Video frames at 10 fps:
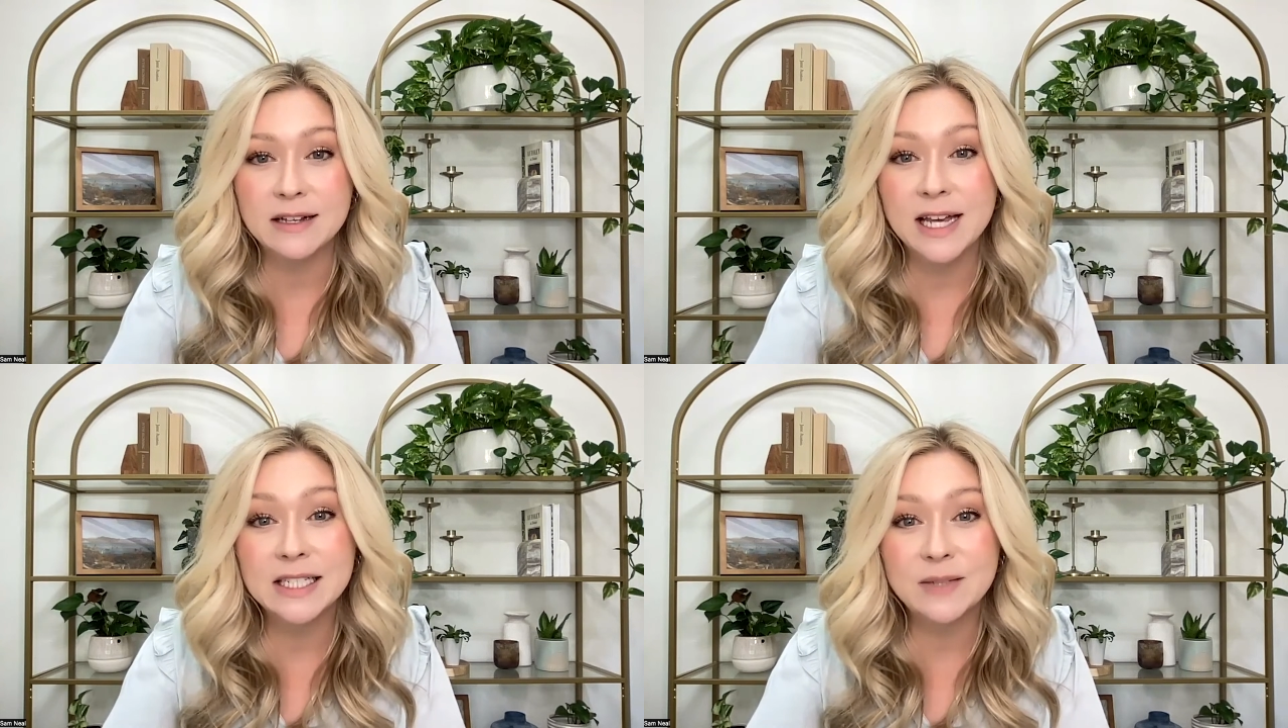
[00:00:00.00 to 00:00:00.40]

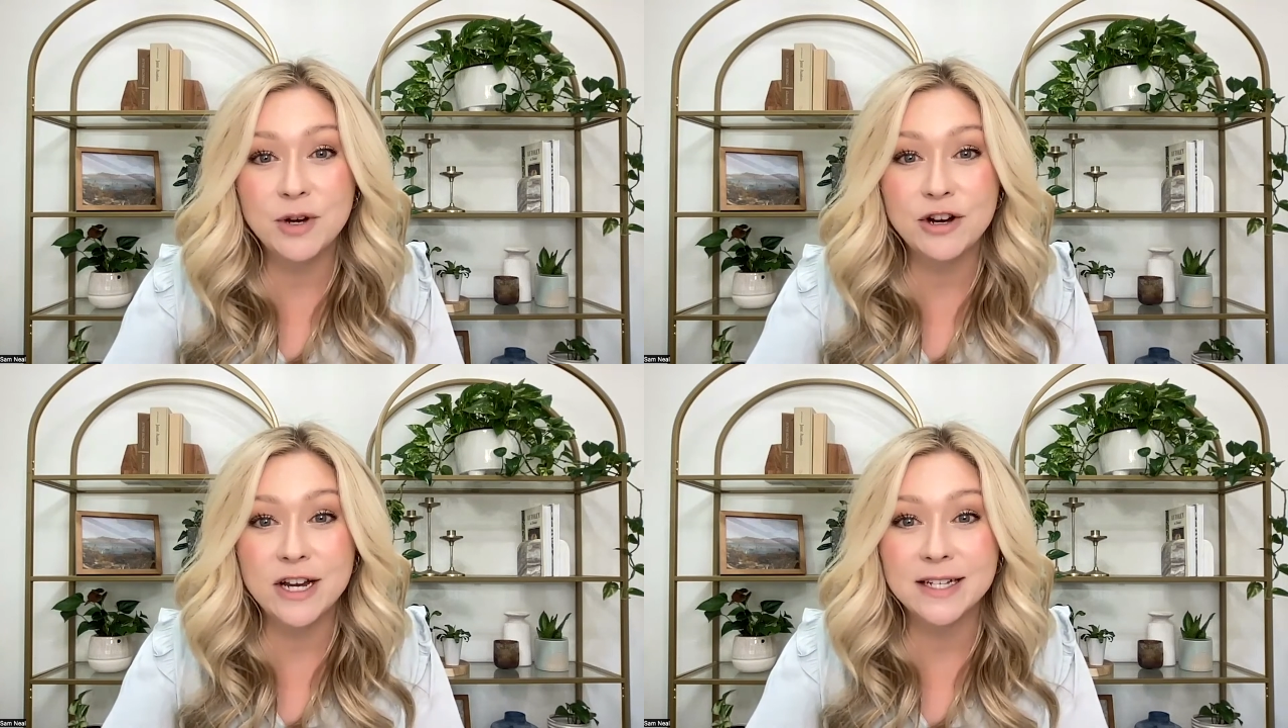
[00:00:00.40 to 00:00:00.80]

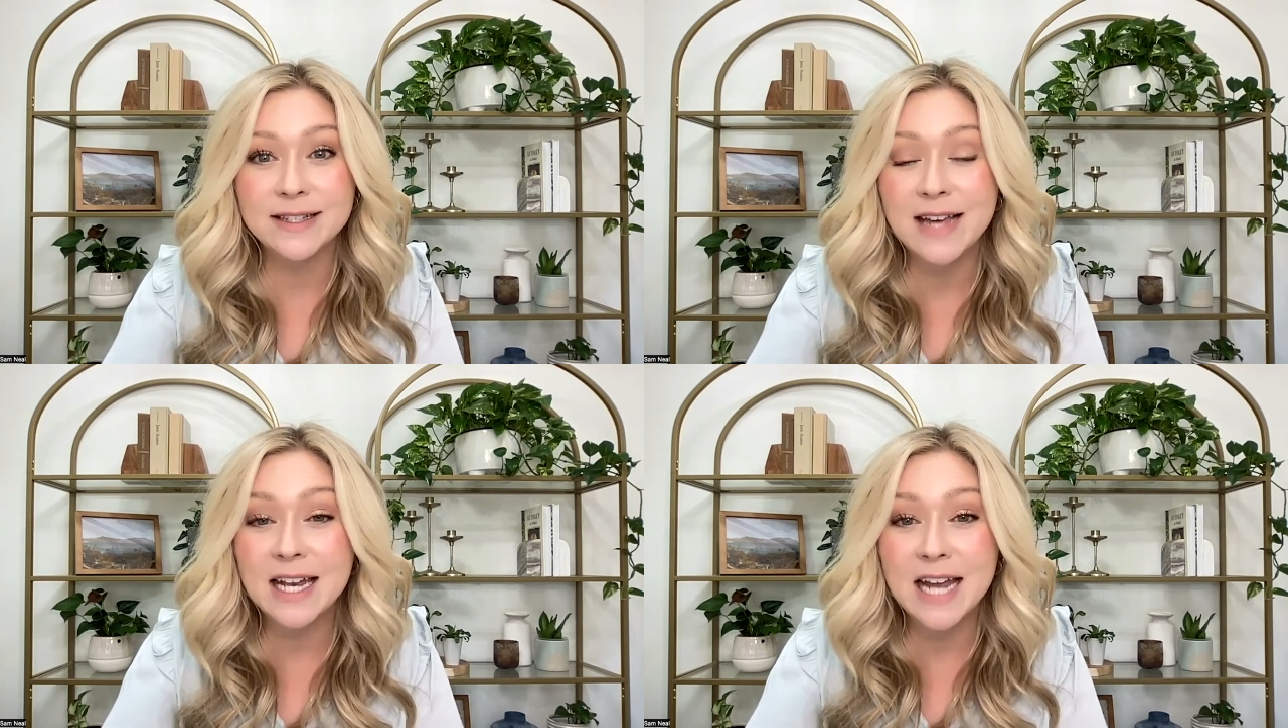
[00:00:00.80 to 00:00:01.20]

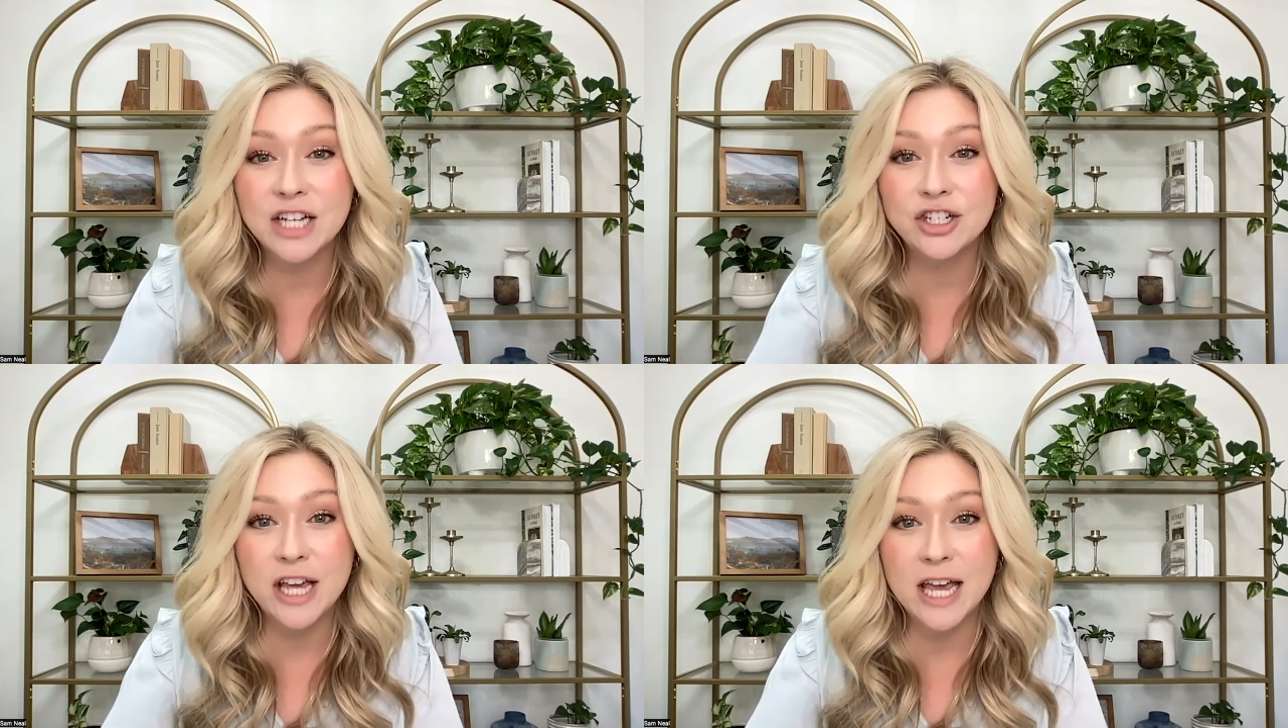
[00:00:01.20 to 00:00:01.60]
experience, and
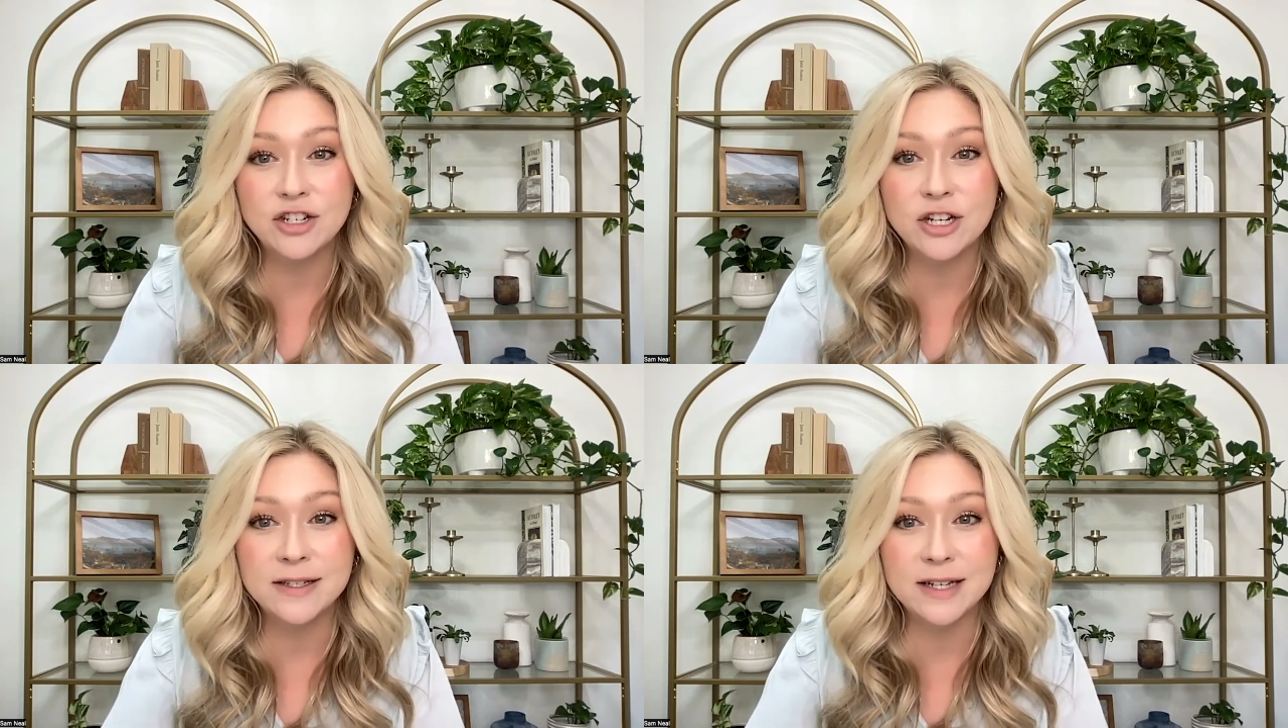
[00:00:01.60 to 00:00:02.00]

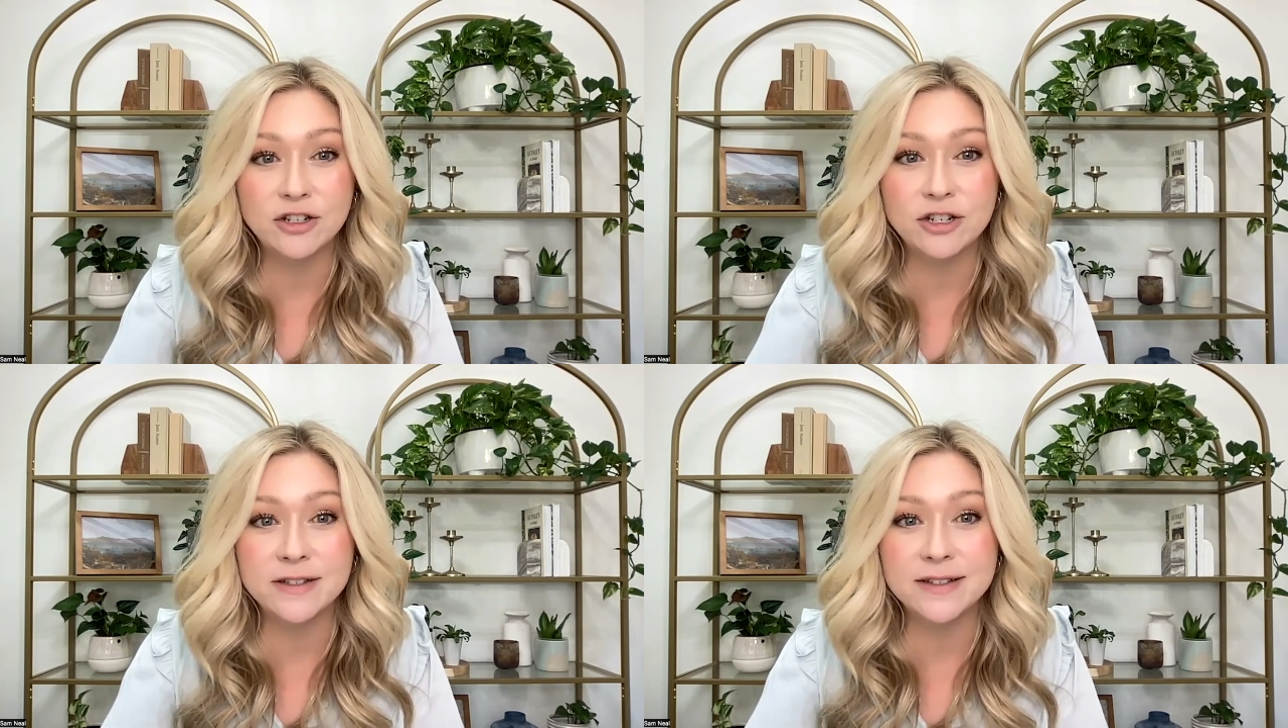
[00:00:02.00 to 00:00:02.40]
education
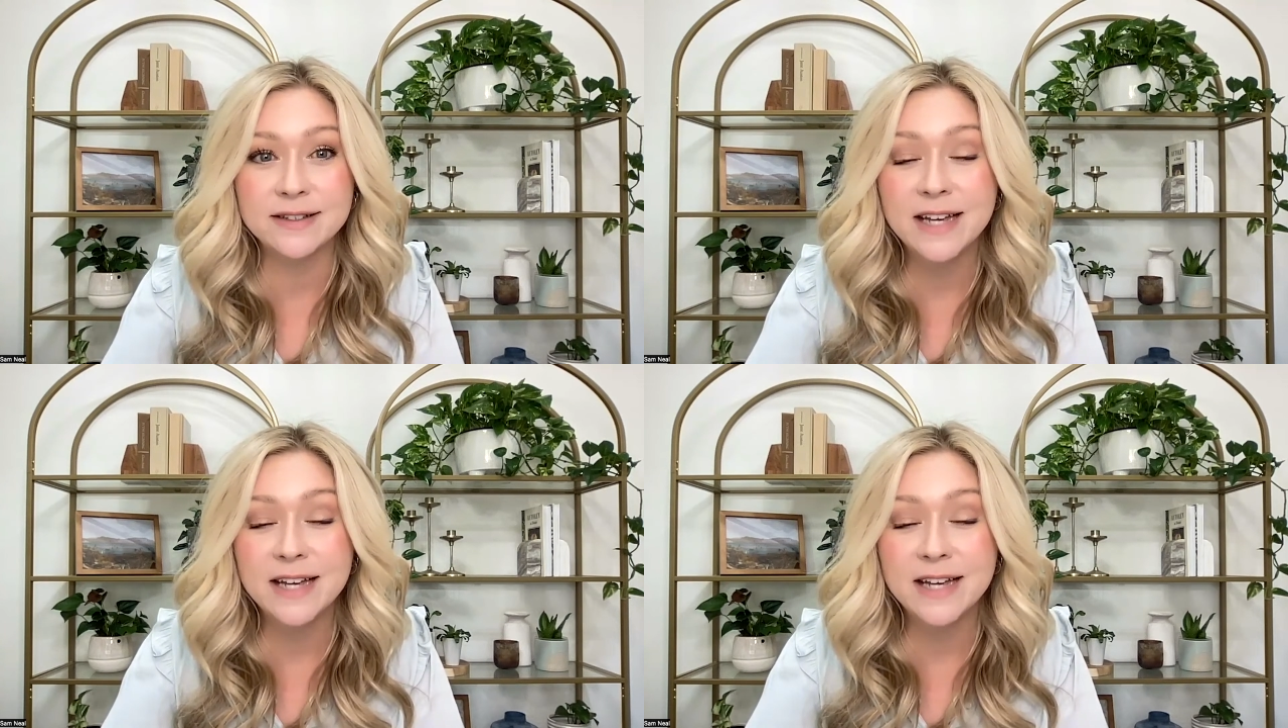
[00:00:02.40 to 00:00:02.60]
sections,